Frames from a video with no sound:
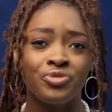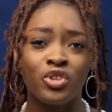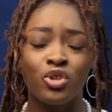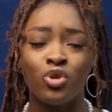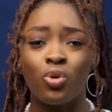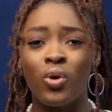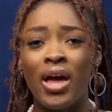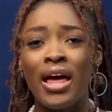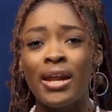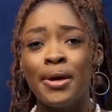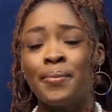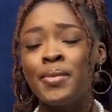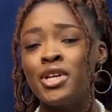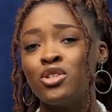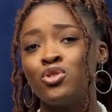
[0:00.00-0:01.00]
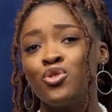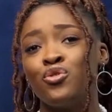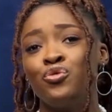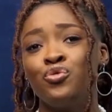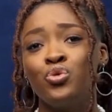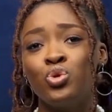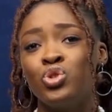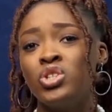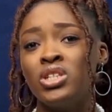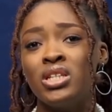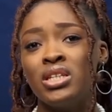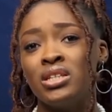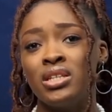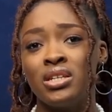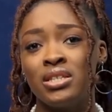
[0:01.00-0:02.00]
you know, elements of
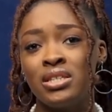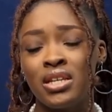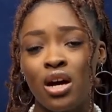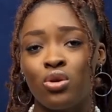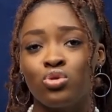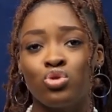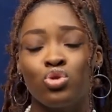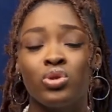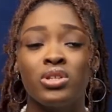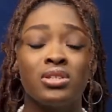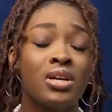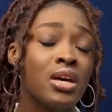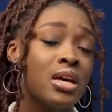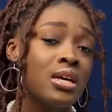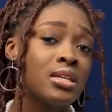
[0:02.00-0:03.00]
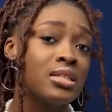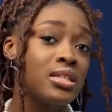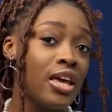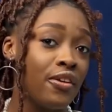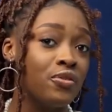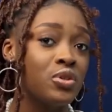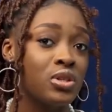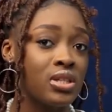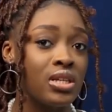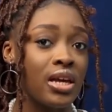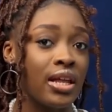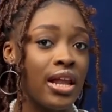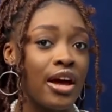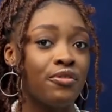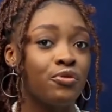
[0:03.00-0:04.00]
FUJI in their sound. So it's safe to
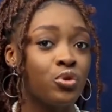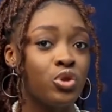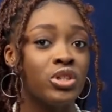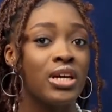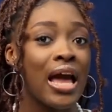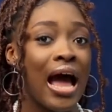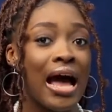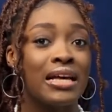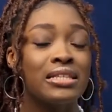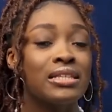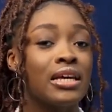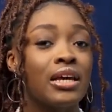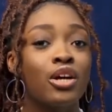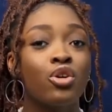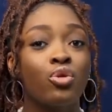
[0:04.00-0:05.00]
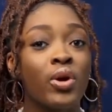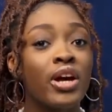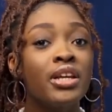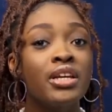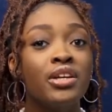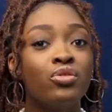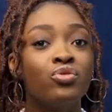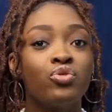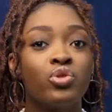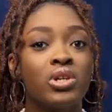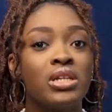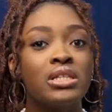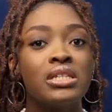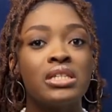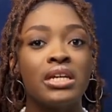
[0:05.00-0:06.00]
say that FUJI has a great
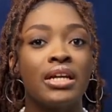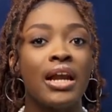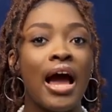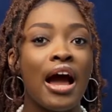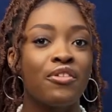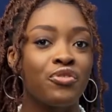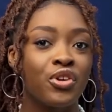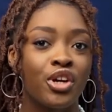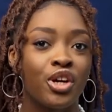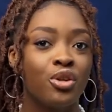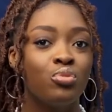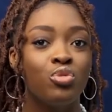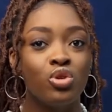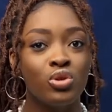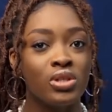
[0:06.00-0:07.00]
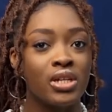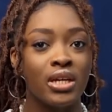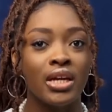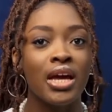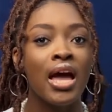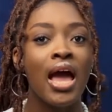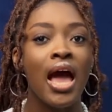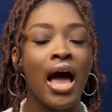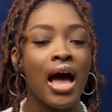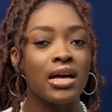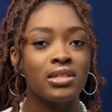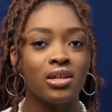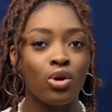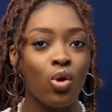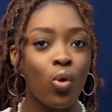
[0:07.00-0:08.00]
influence in African music
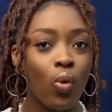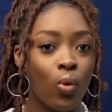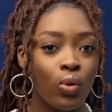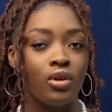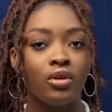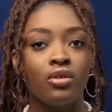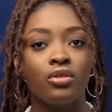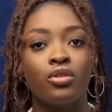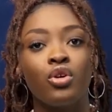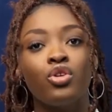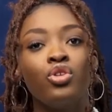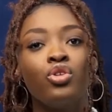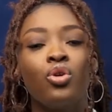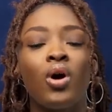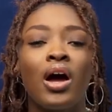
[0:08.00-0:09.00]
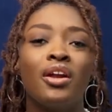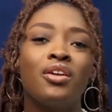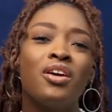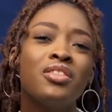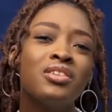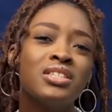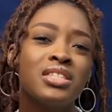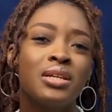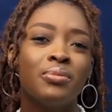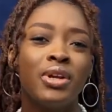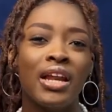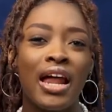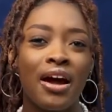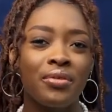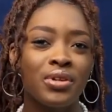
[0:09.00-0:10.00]
as a whole. So, you know, another
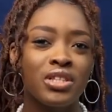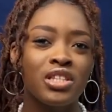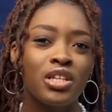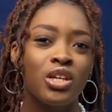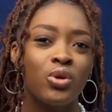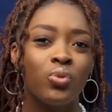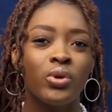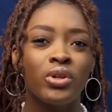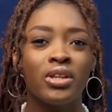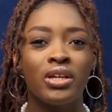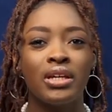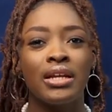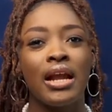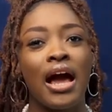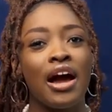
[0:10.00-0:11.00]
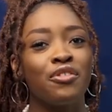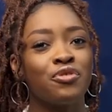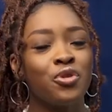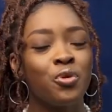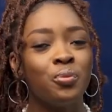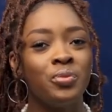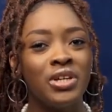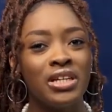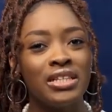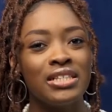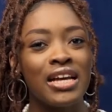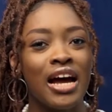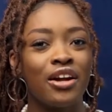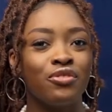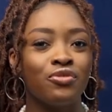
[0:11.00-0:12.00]
similarity within Afrobeats
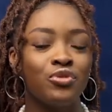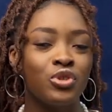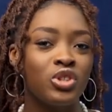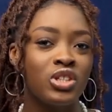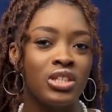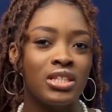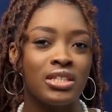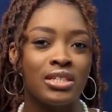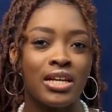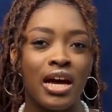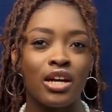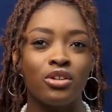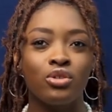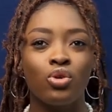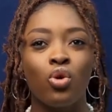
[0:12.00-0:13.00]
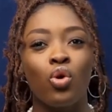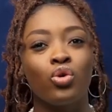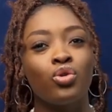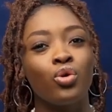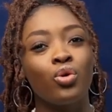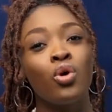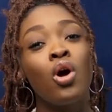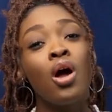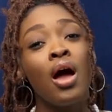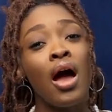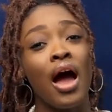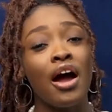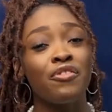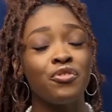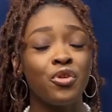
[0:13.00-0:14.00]
and FUJI is that, you know, although
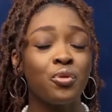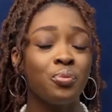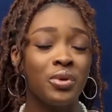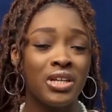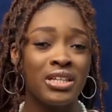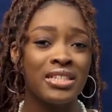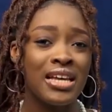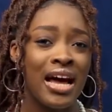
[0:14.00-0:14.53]
Afrobeats